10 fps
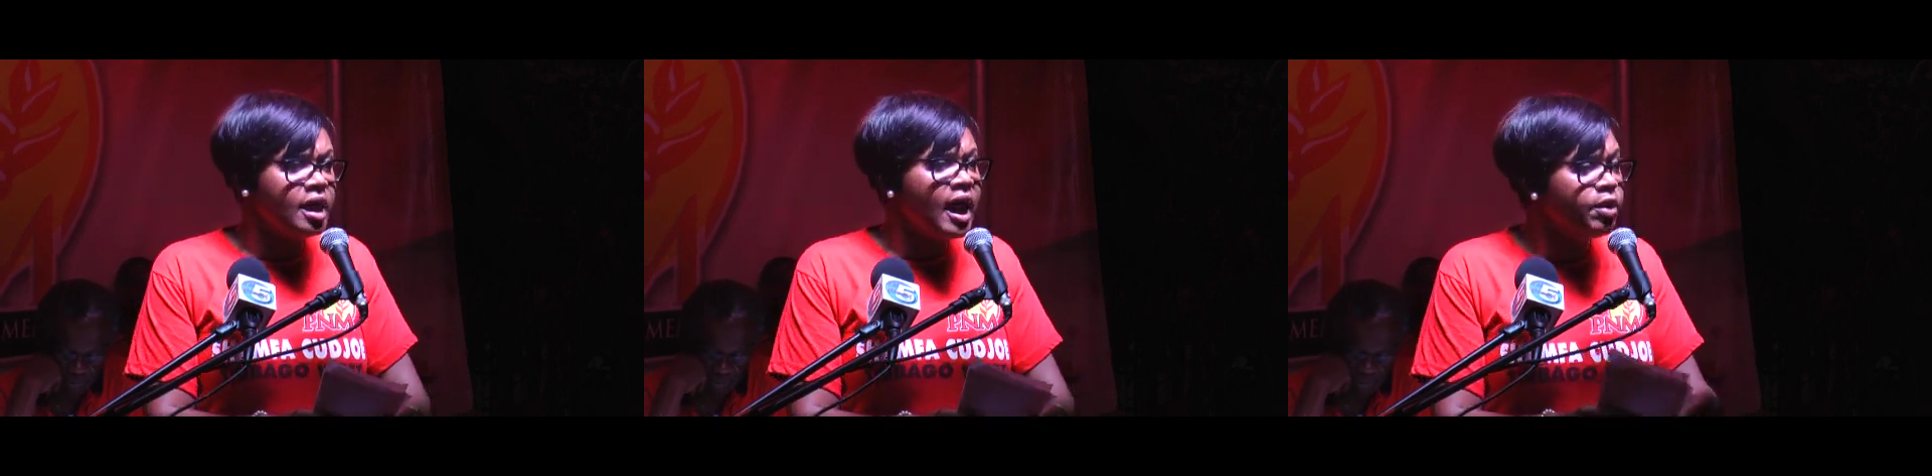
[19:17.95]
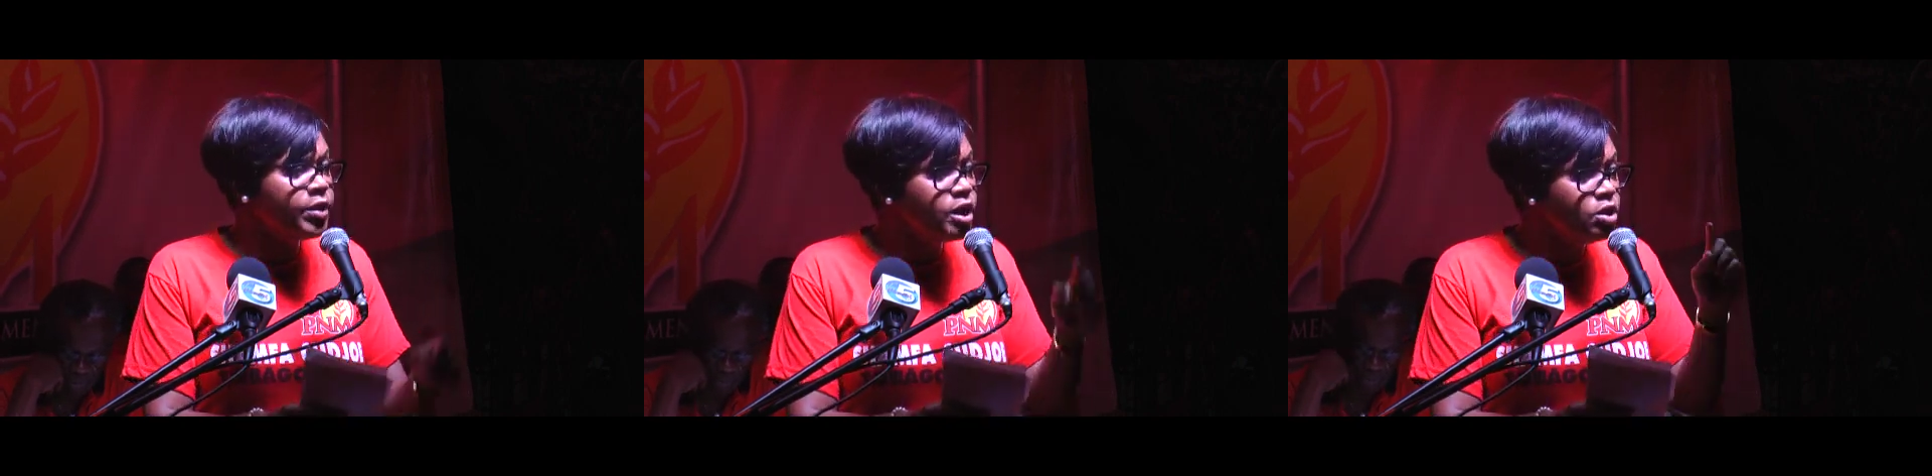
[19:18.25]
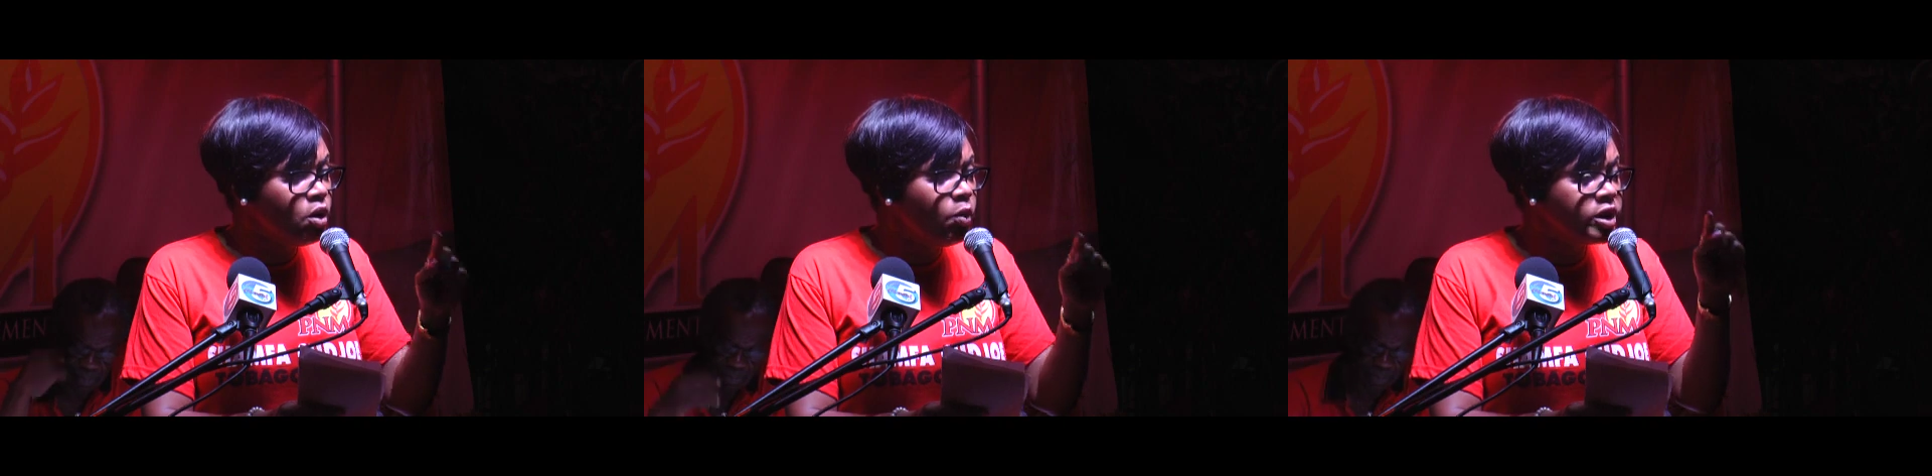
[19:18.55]
and we
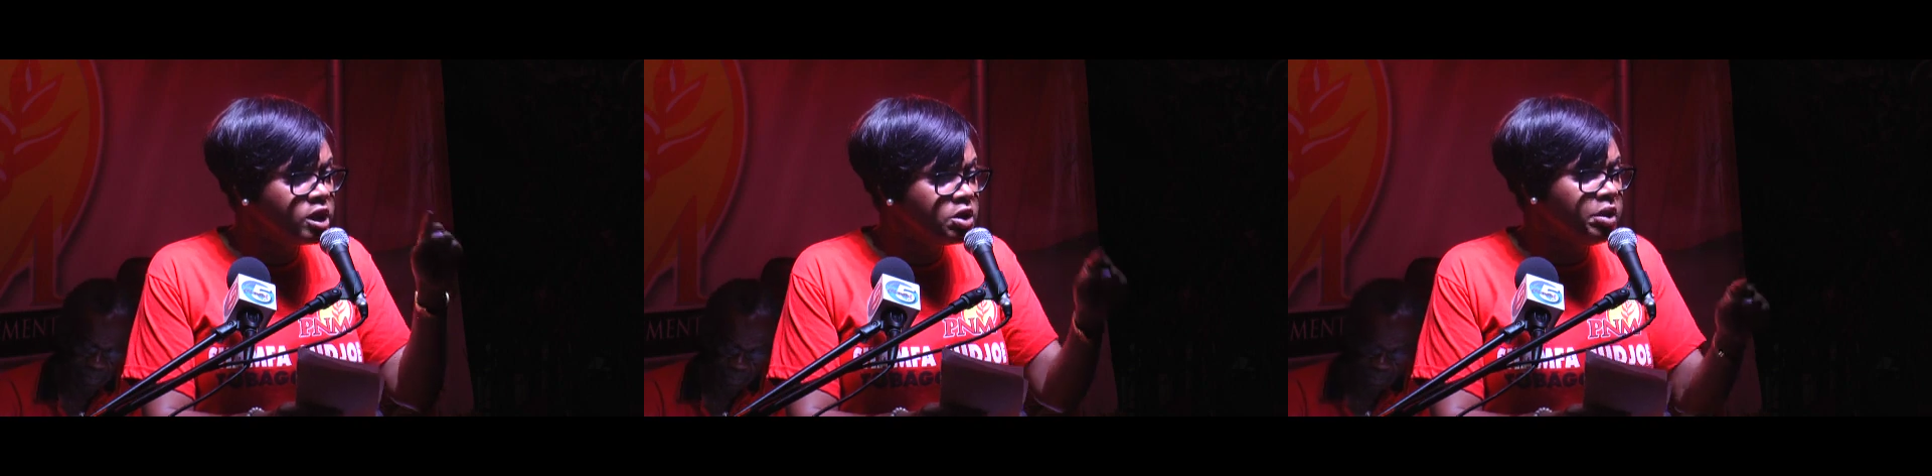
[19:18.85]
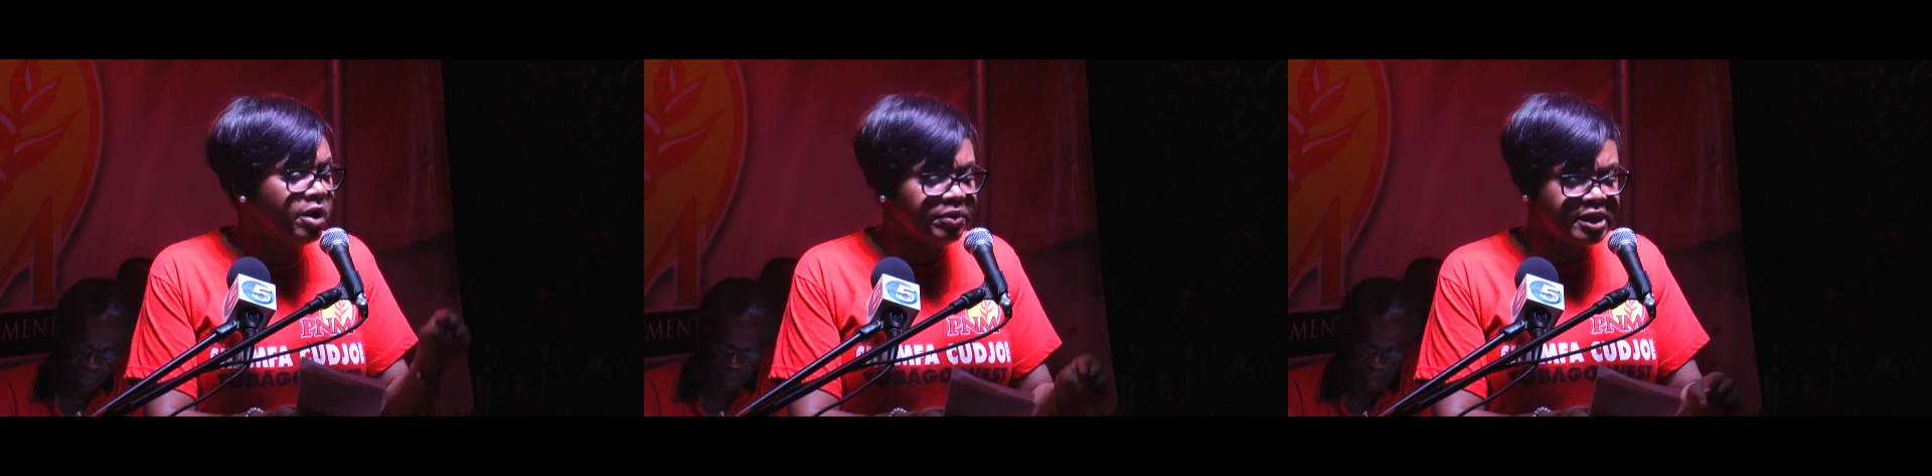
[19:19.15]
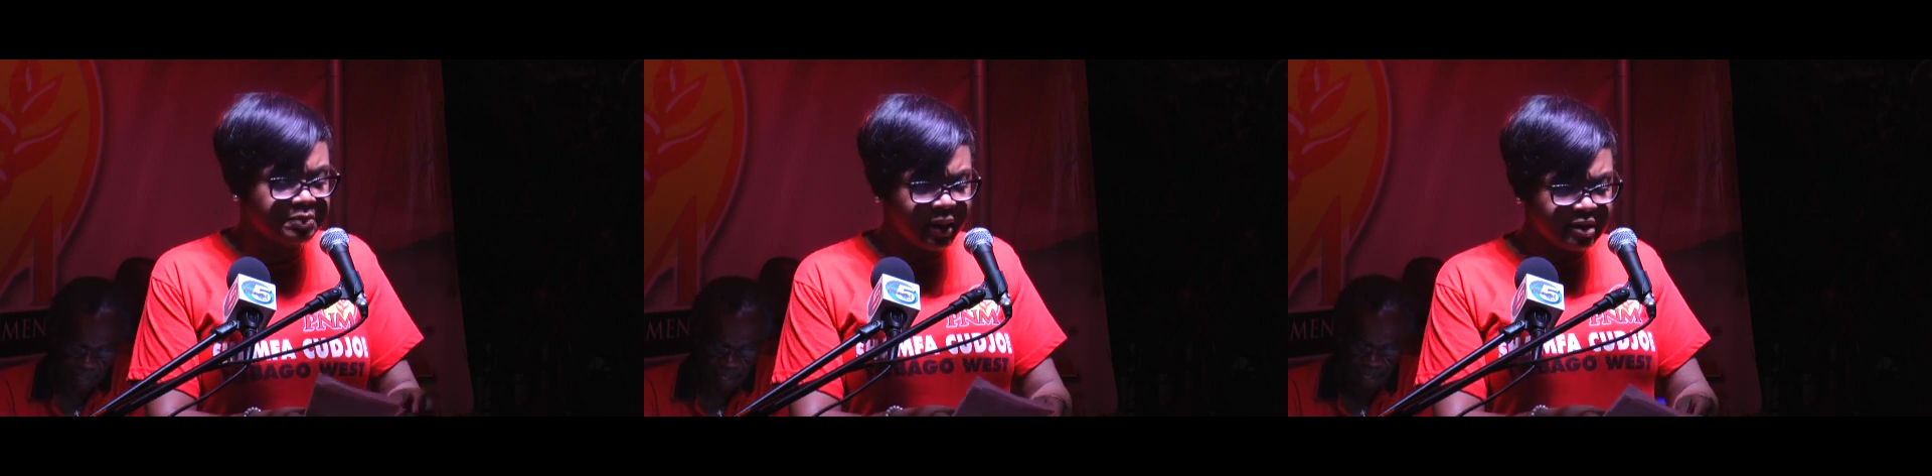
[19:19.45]
know what you are
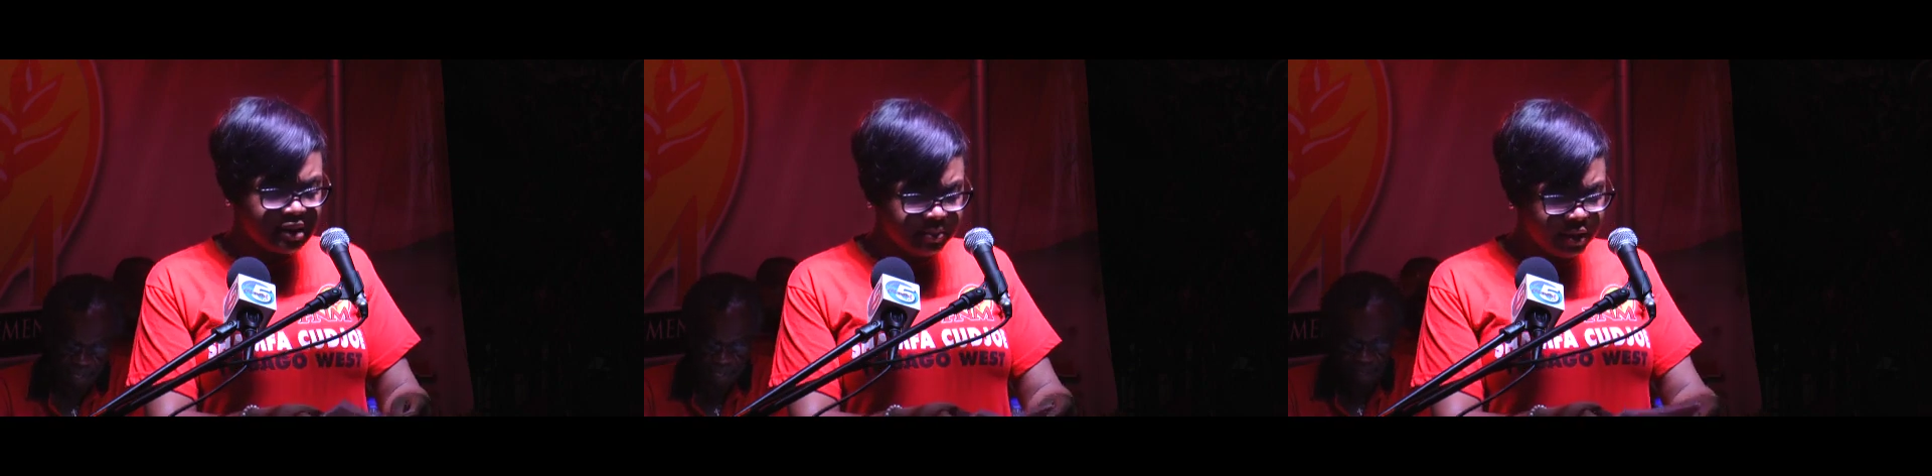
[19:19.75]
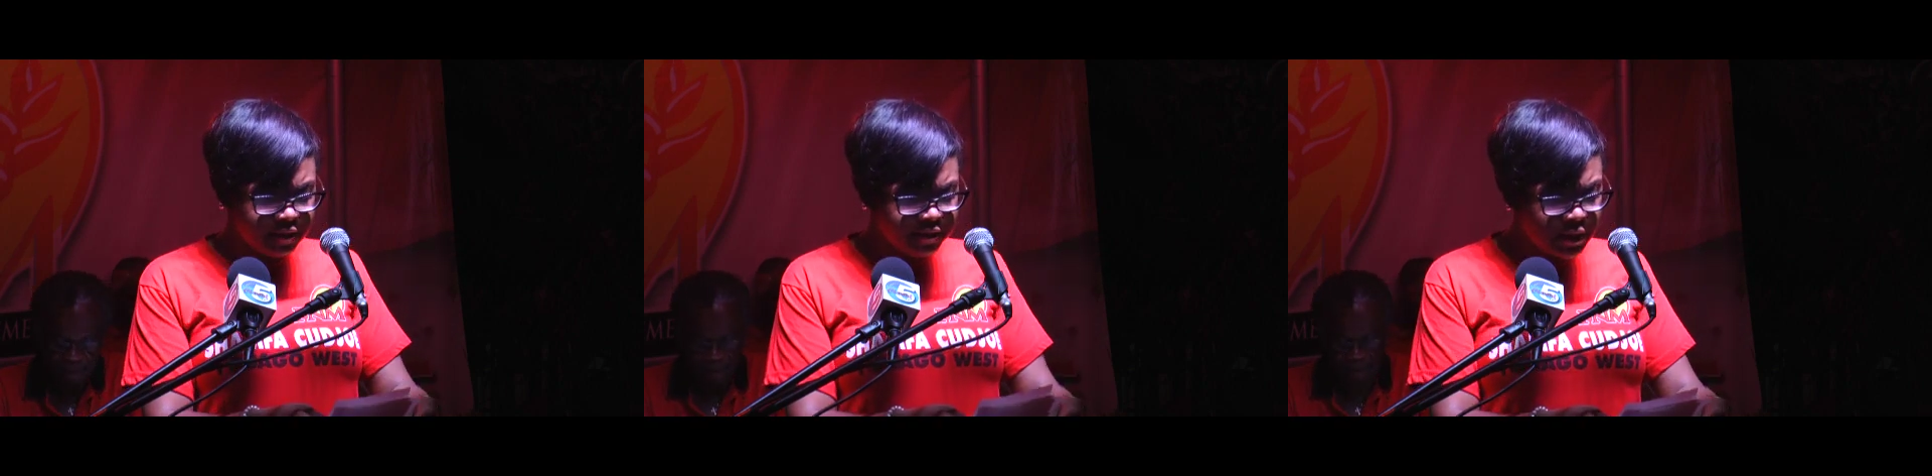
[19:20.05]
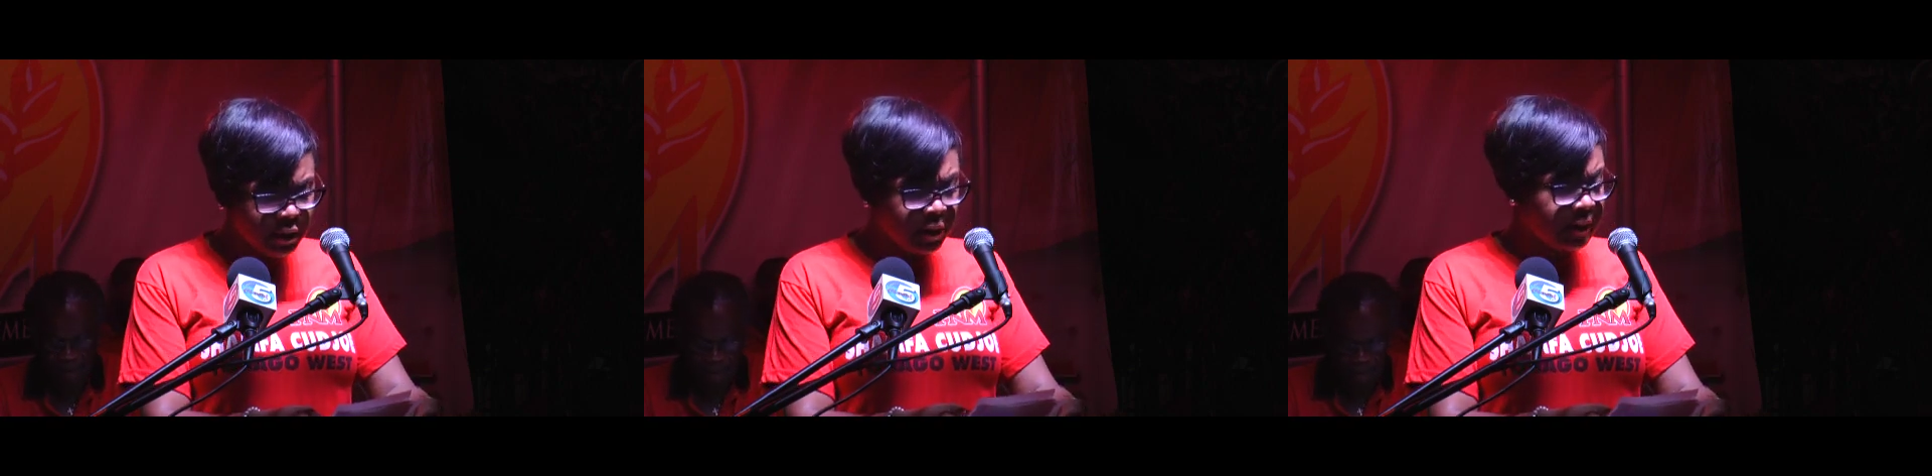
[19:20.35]
responsible
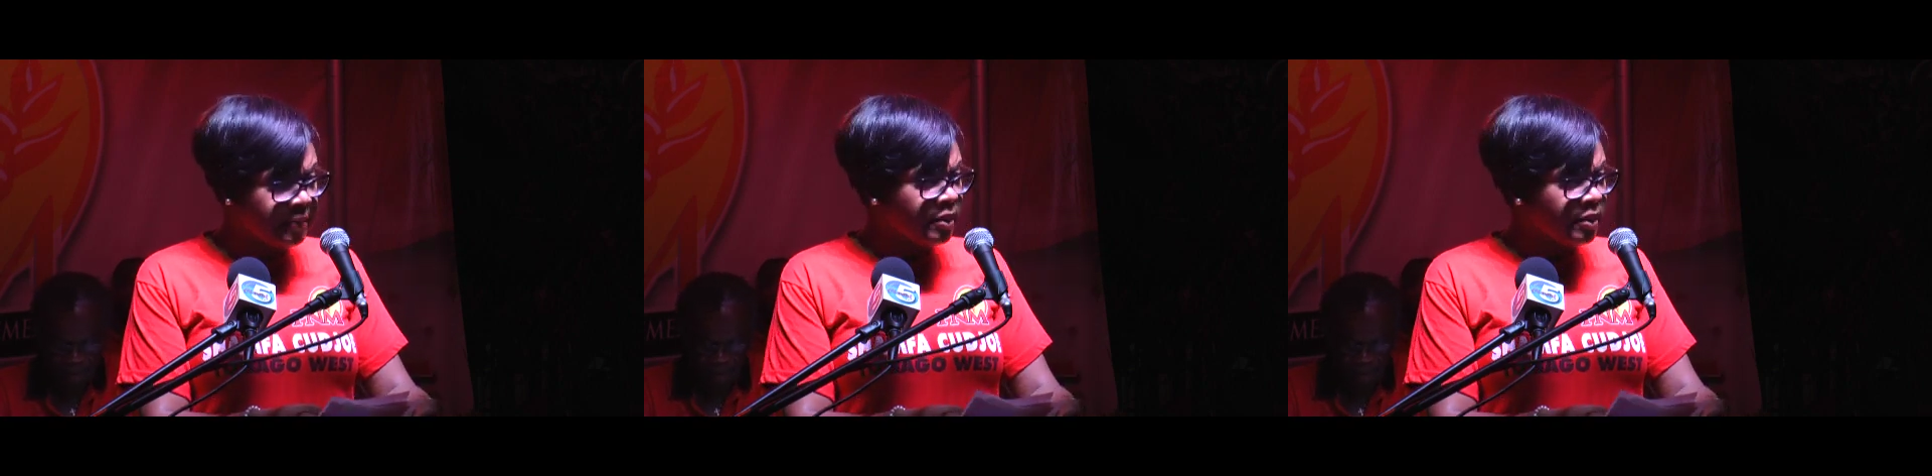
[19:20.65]
for.